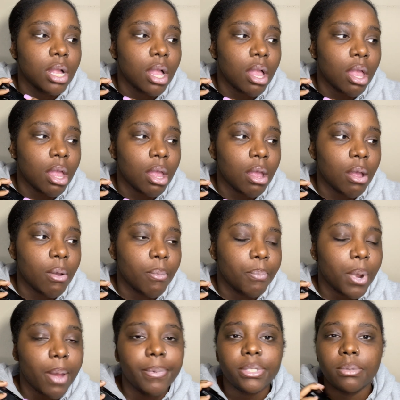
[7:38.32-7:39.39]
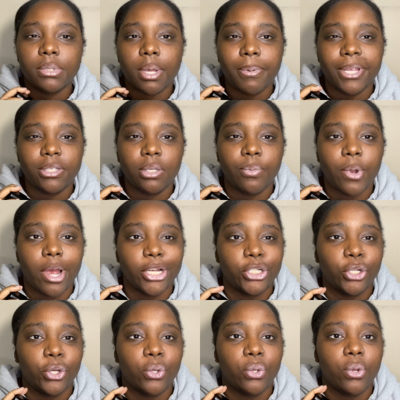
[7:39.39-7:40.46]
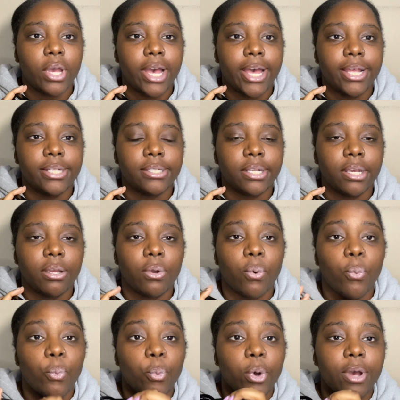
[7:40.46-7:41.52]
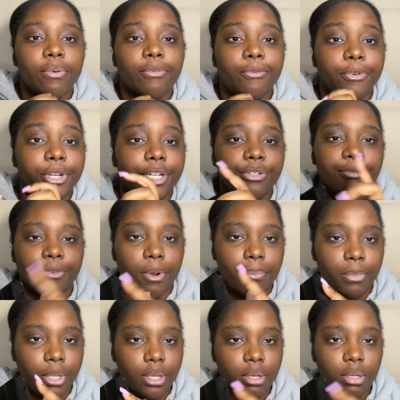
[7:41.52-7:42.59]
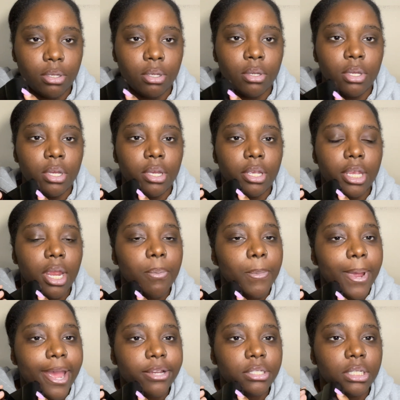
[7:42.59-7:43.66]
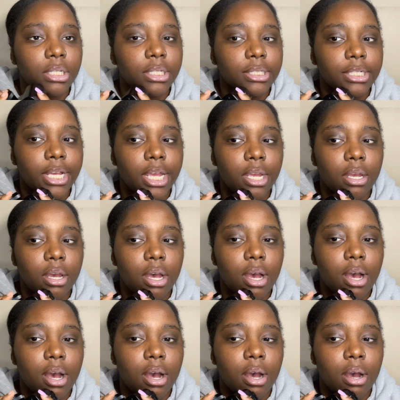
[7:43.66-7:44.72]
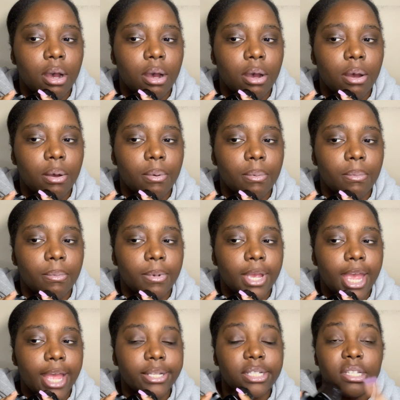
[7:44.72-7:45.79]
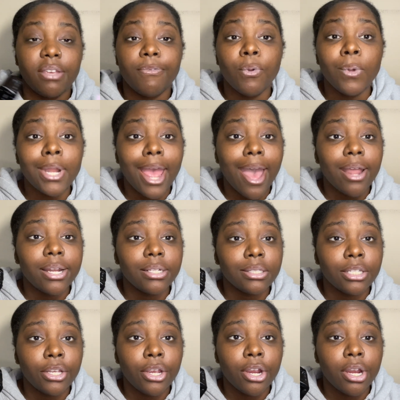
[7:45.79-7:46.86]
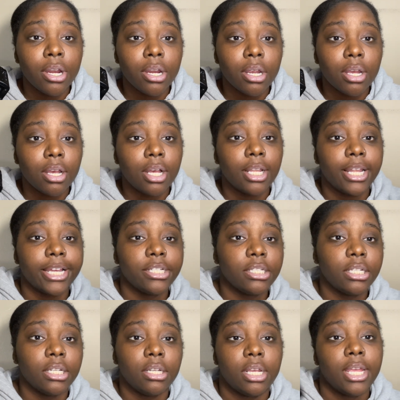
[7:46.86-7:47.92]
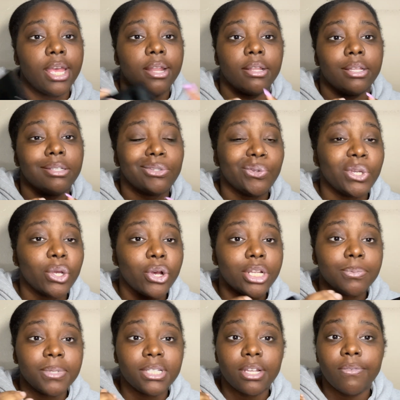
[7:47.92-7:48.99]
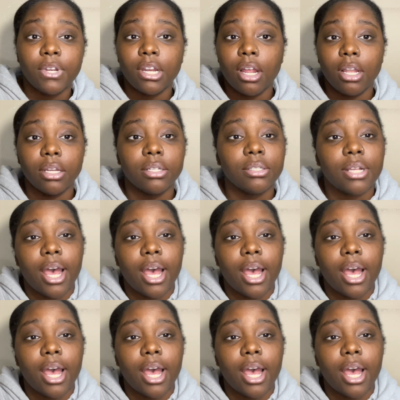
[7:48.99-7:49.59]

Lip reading: Probably sometime next week where I show you guys like what footage from the camera actually looks like. And to see if you want to add it to your collection. Again, this only cost me $70.